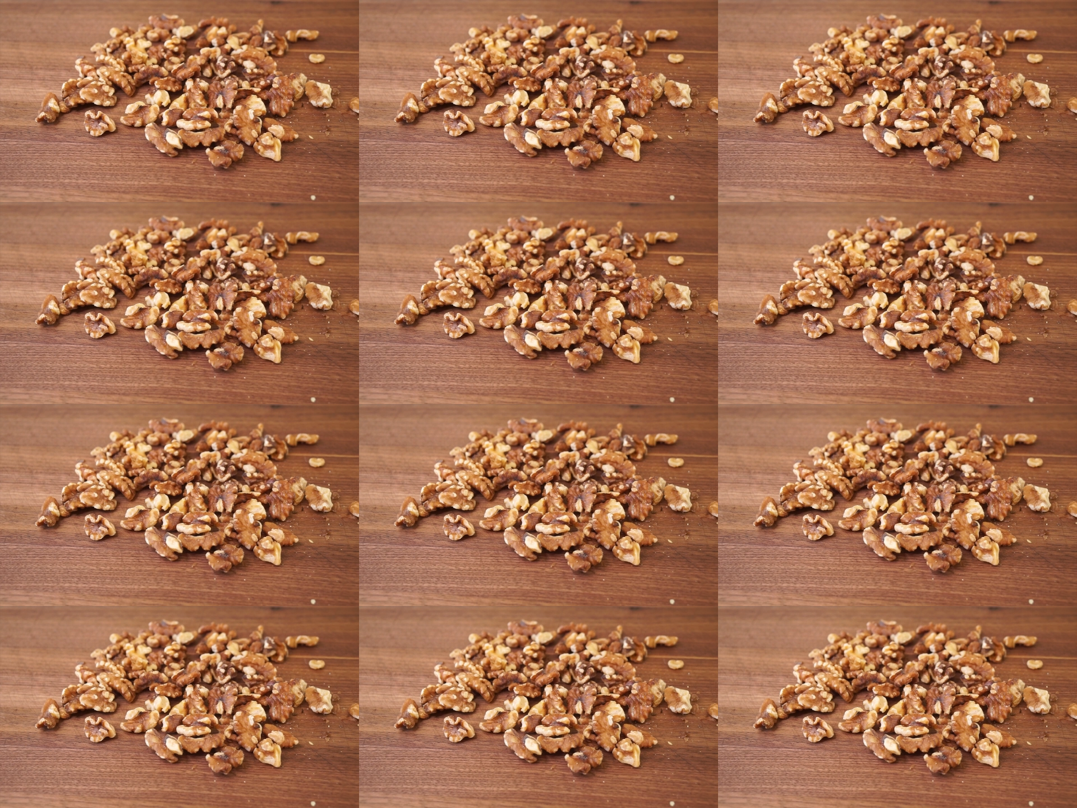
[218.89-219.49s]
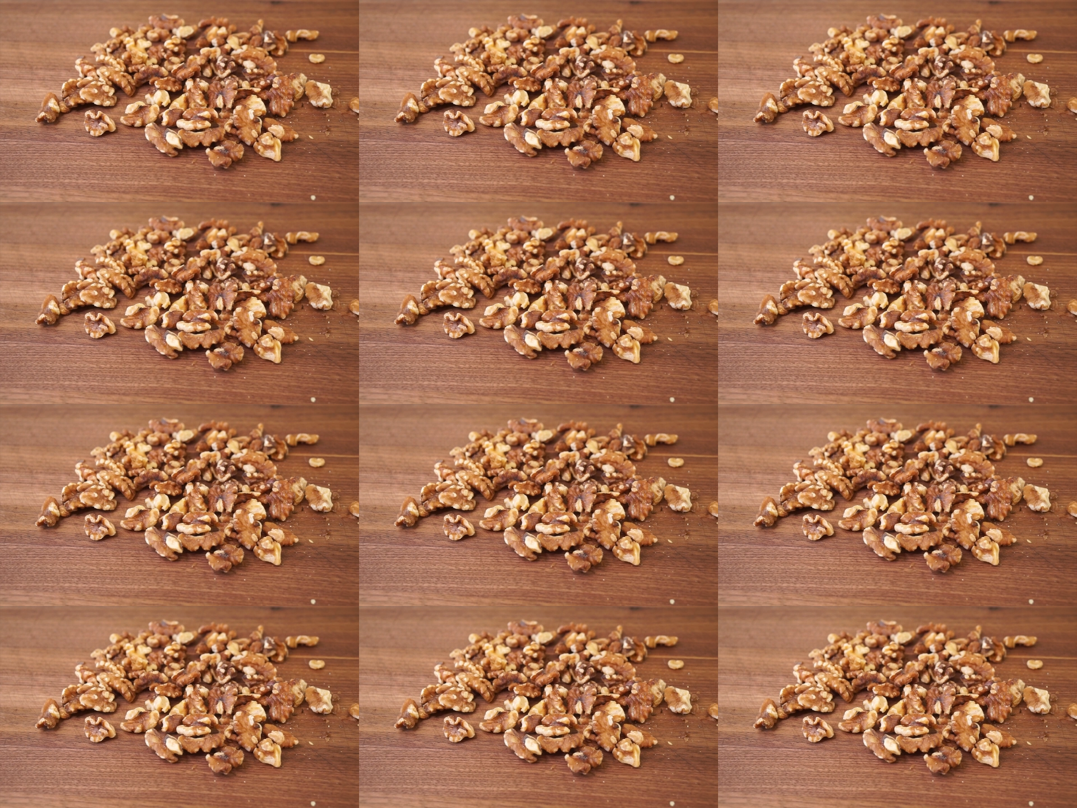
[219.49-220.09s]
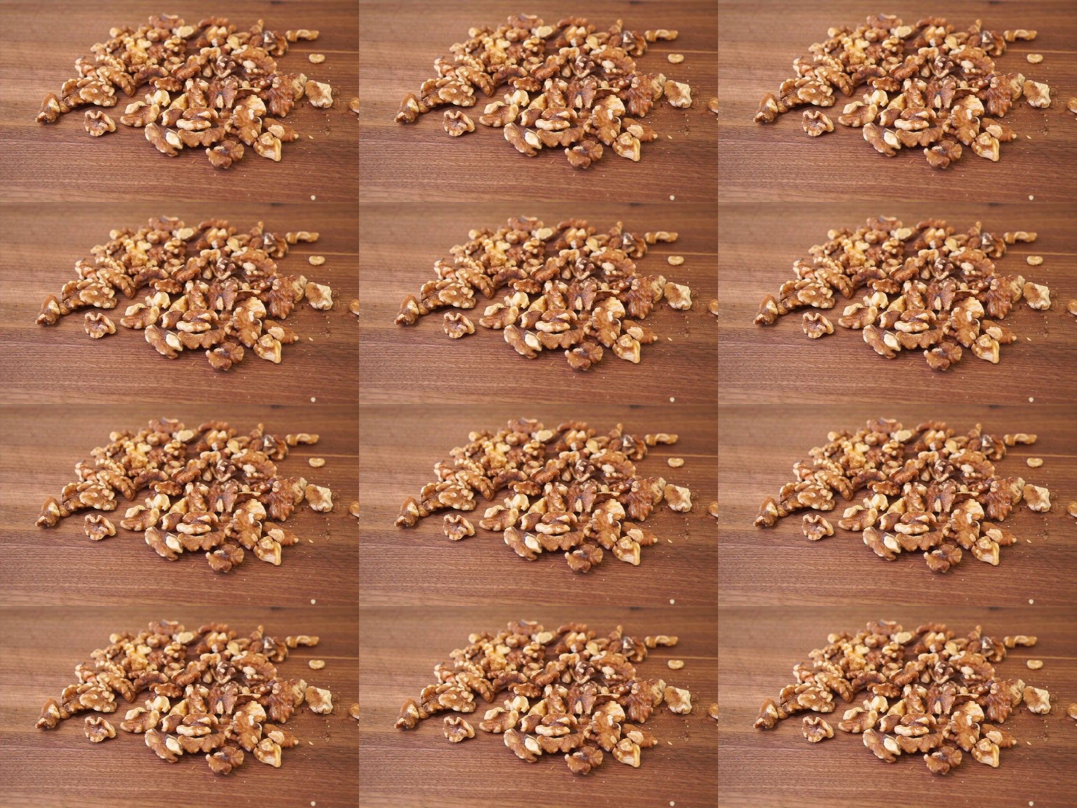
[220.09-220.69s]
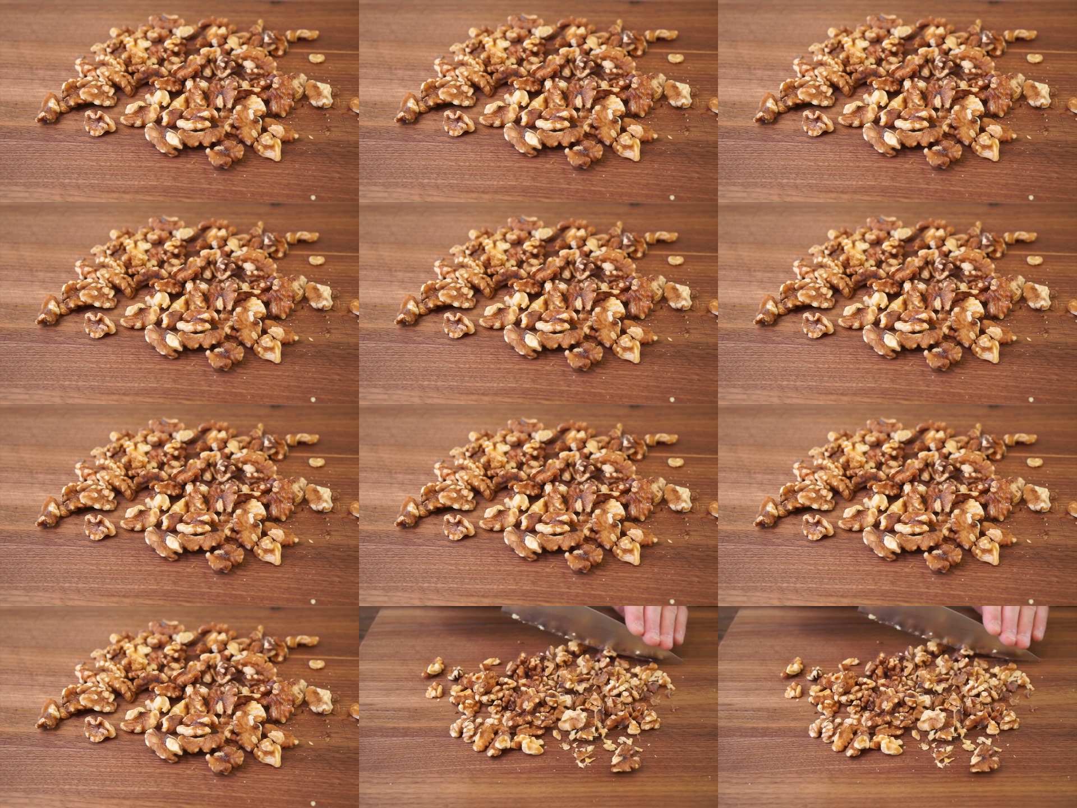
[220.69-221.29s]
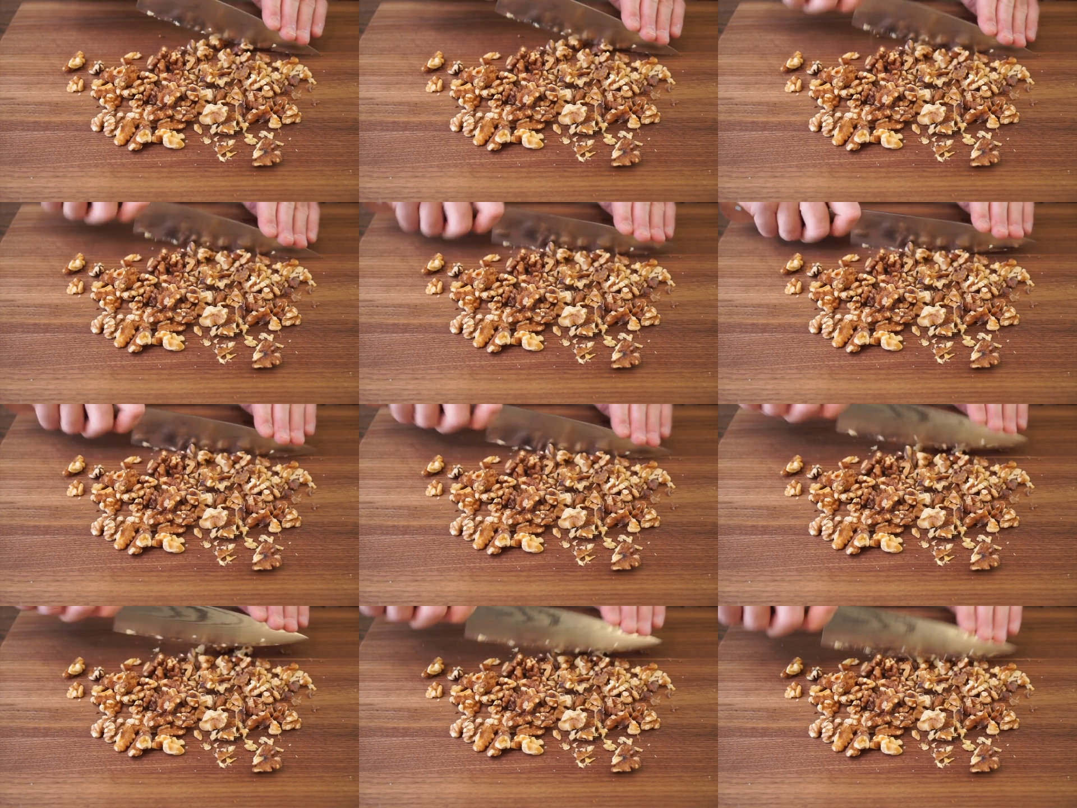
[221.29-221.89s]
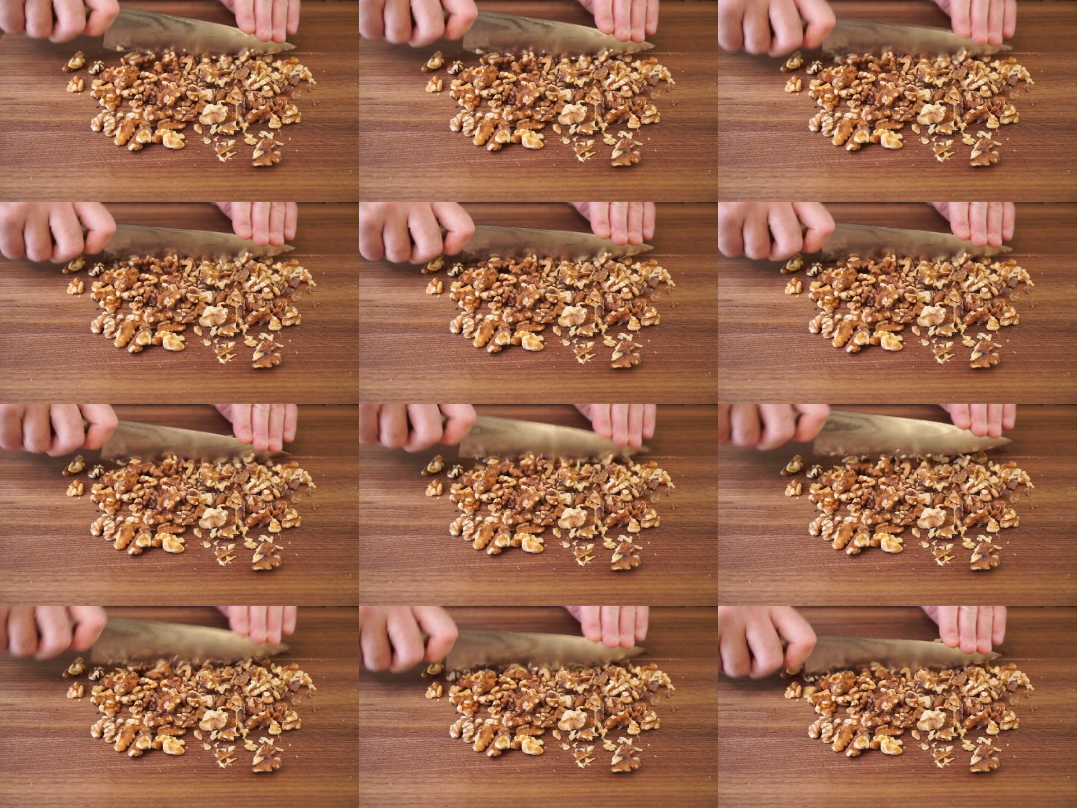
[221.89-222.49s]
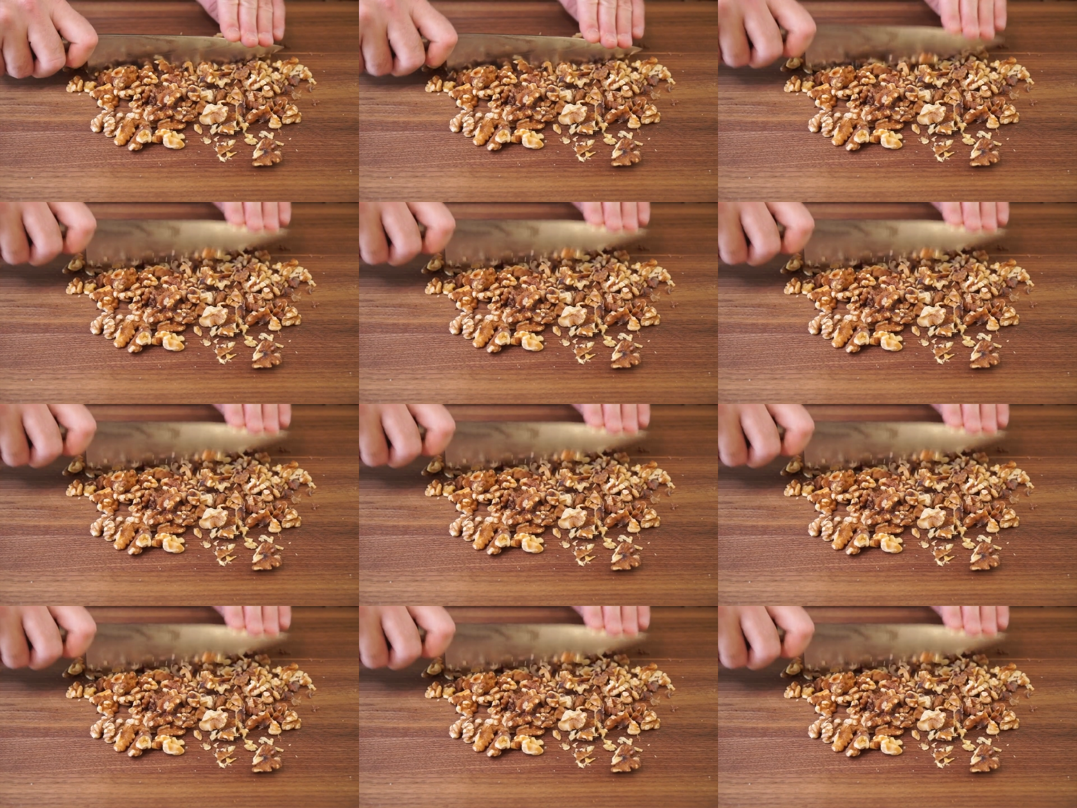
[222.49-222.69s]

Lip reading: No face is visible, so there are no lips to read.